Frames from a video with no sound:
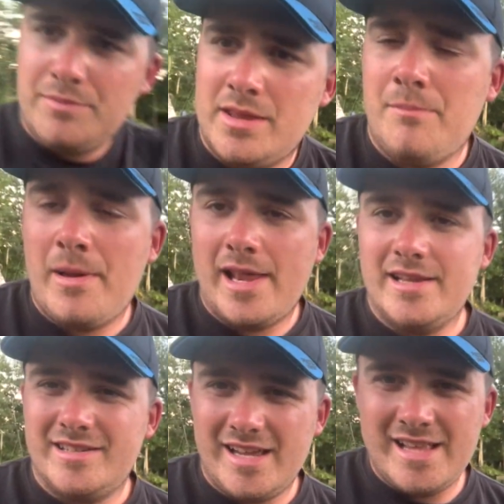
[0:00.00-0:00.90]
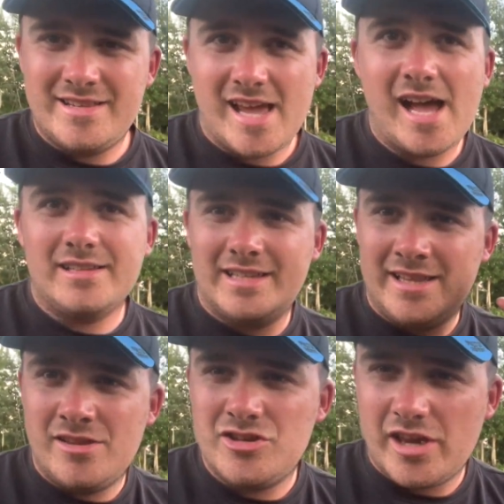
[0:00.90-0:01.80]
them pellets intact and
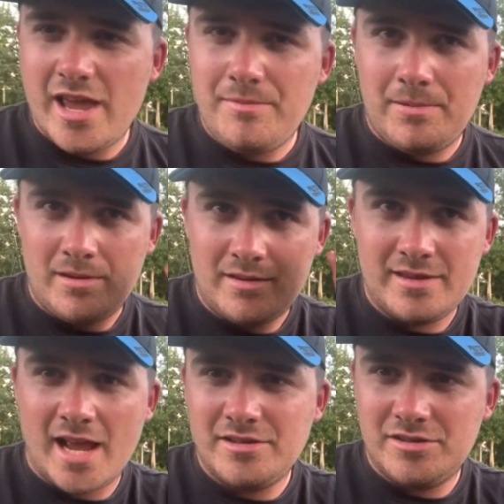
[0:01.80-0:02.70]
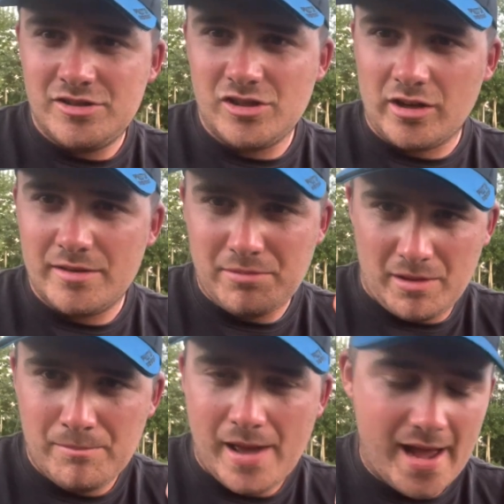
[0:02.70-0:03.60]
in shape, nice and solid,
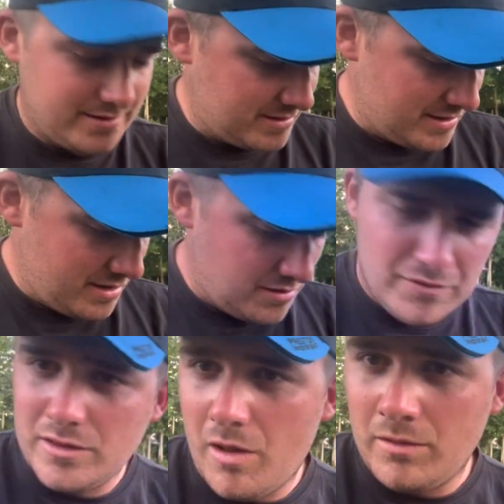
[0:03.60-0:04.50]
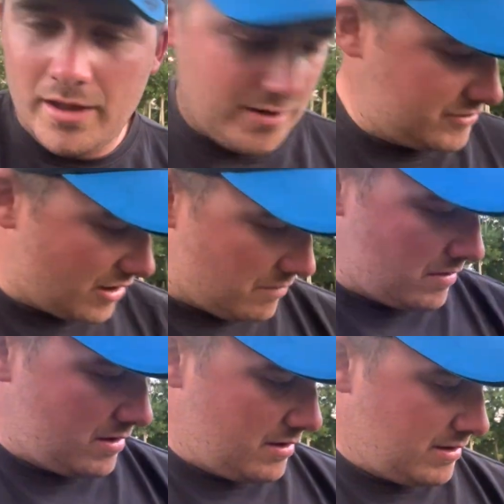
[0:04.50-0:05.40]
compact for longer. So
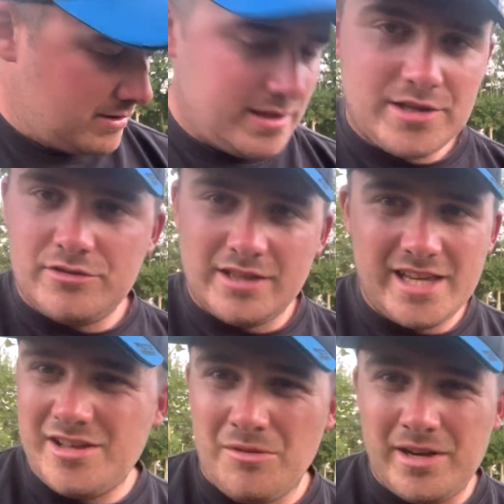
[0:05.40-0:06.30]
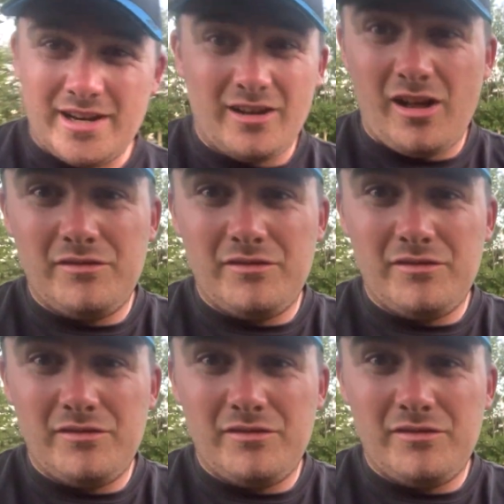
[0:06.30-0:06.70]
literally you don't need a lot of